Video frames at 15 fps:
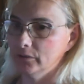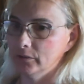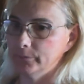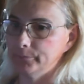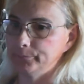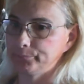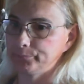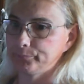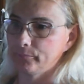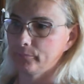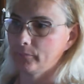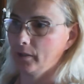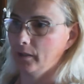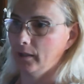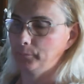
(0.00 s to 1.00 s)
I'm going to set
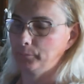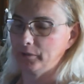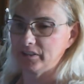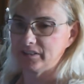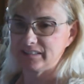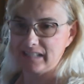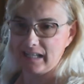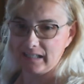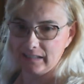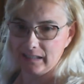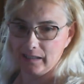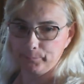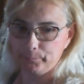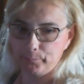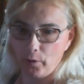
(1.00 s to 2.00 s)
it up on the
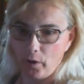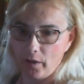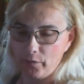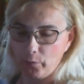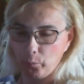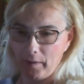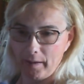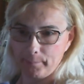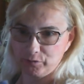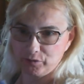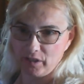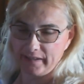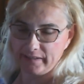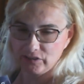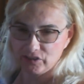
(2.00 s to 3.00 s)
website
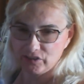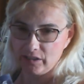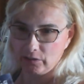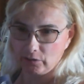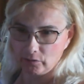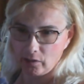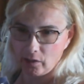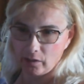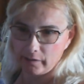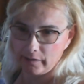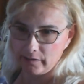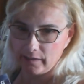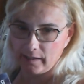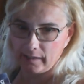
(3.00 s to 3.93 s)
secretnarti.com